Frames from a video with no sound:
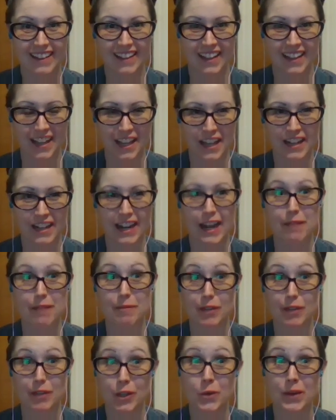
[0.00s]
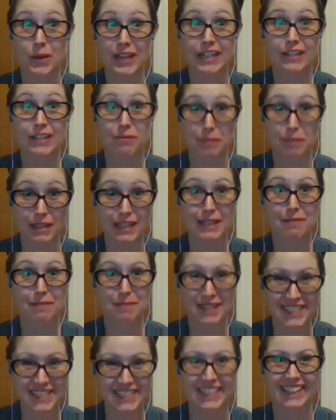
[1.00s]
And I'm the queen of being
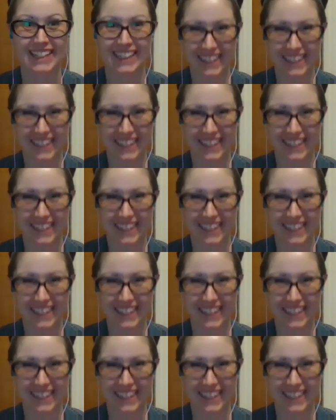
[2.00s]
busy.